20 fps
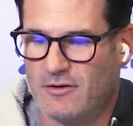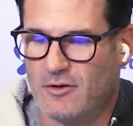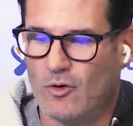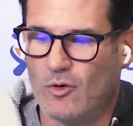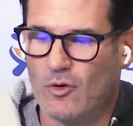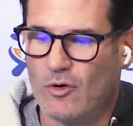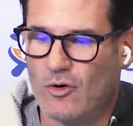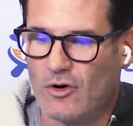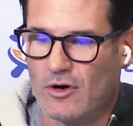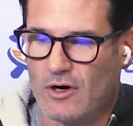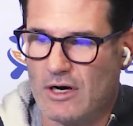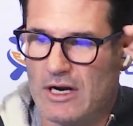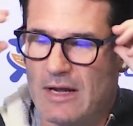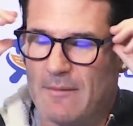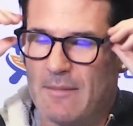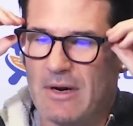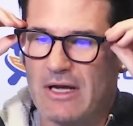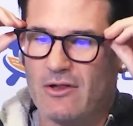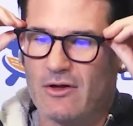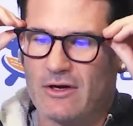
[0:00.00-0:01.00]
Or
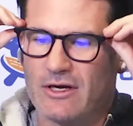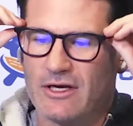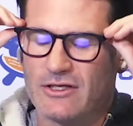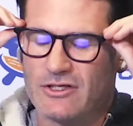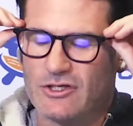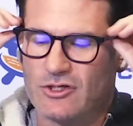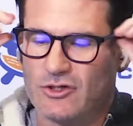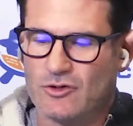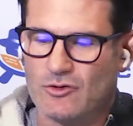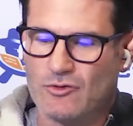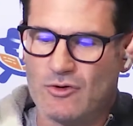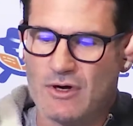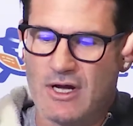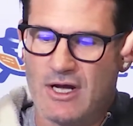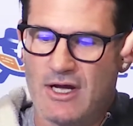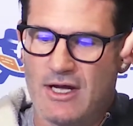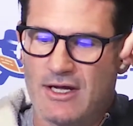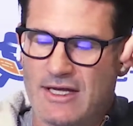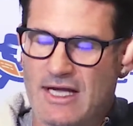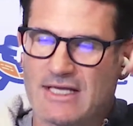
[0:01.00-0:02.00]
am I looking to
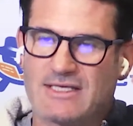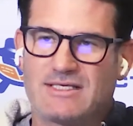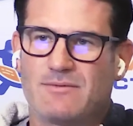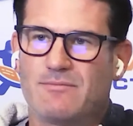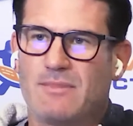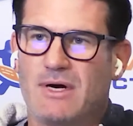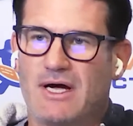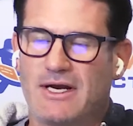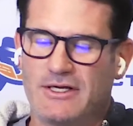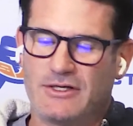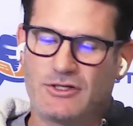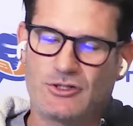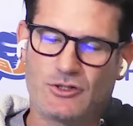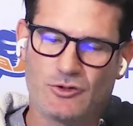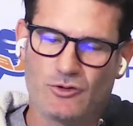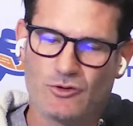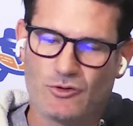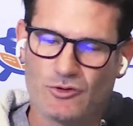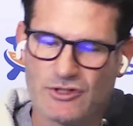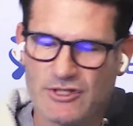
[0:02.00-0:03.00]
get somebody
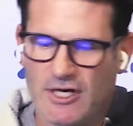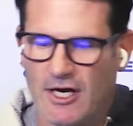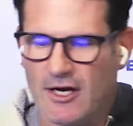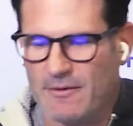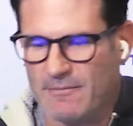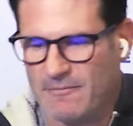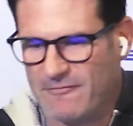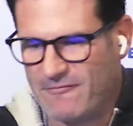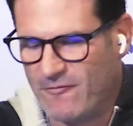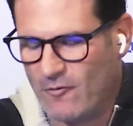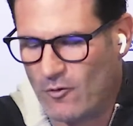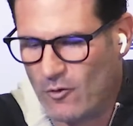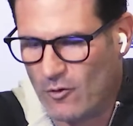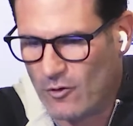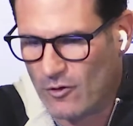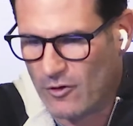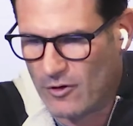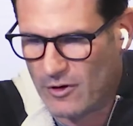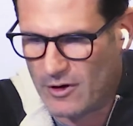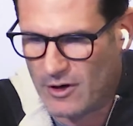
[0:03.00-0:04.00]
to sign up
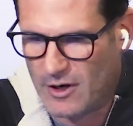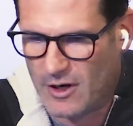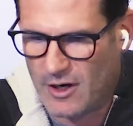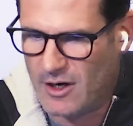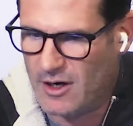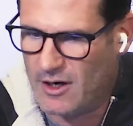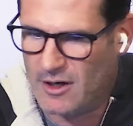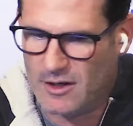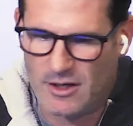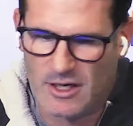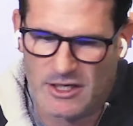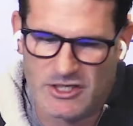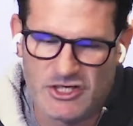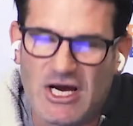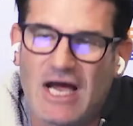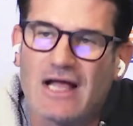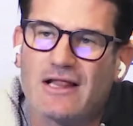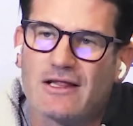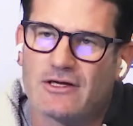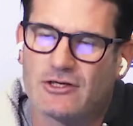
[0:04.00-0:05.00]
for a
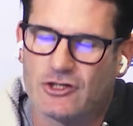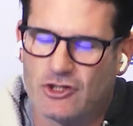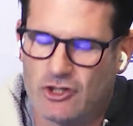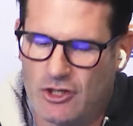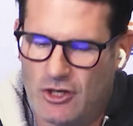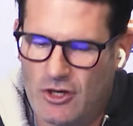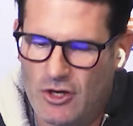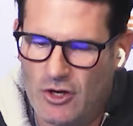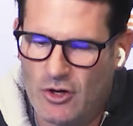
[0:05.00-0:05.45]
challenge